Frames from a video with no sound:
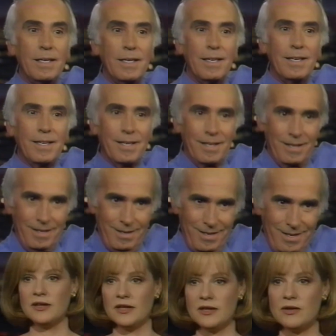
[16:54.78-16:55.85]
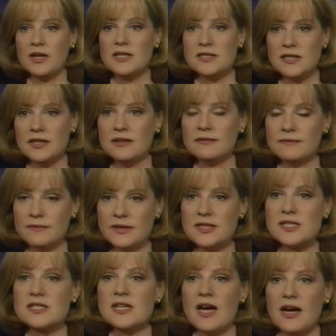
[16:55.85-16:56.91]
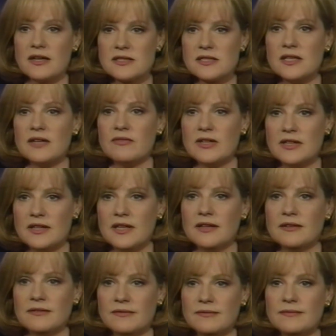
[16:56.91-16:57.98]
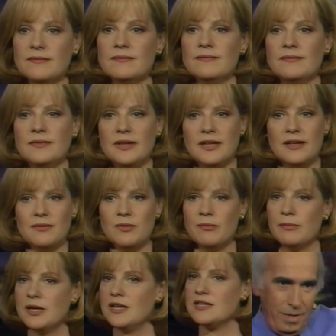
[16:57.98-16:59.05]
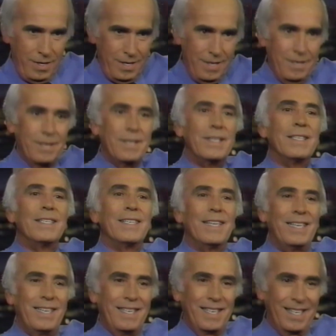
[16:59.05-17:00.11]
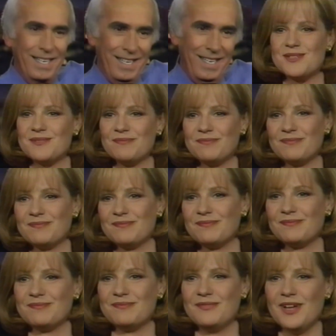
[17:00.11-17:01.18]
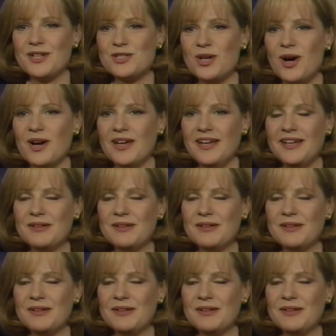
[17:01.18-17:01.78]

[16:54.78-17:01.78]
Yeah, it's been really crazy with the stocks and everything. Yeah, one minute he's laughing, the next minute he's not talking.